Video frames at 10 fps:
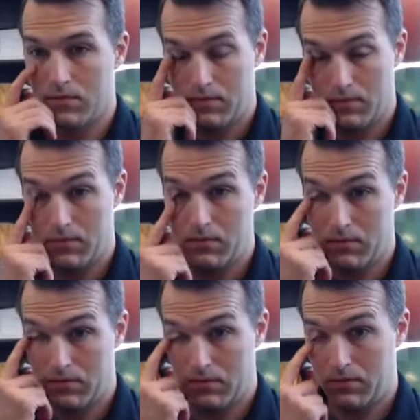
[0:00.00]

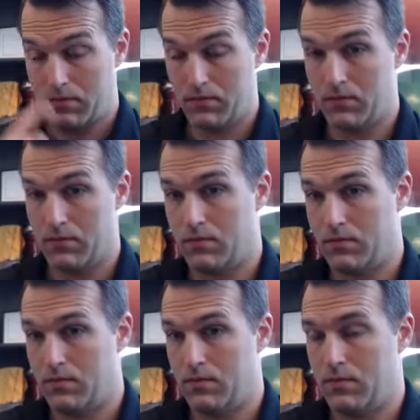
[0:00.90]

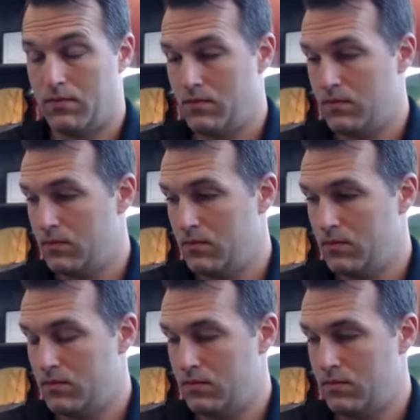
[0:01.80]

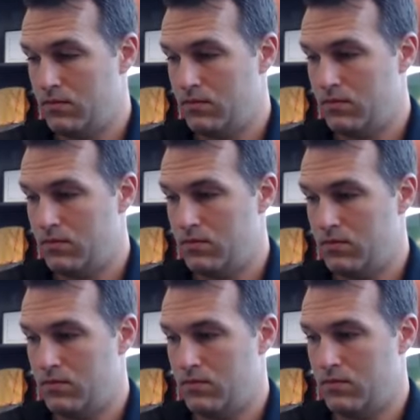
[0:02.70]

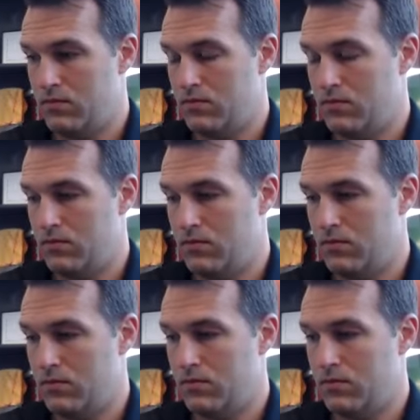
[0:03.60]

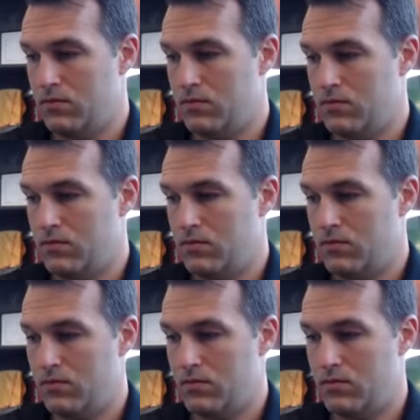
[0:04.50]

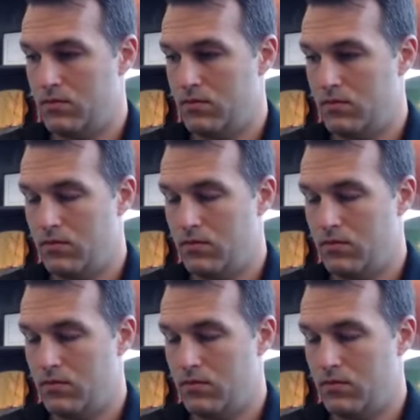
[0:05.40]
(silent)